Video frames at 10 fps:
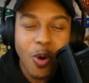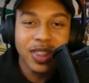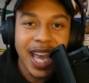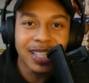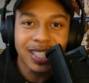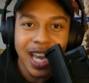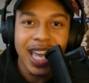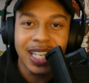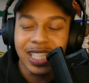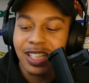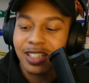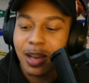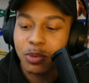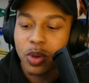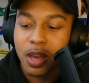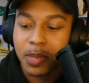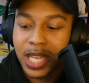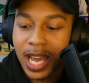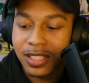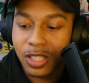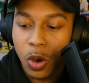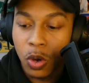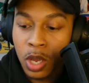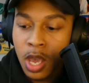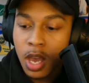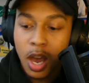on that stage in the WNBA. So,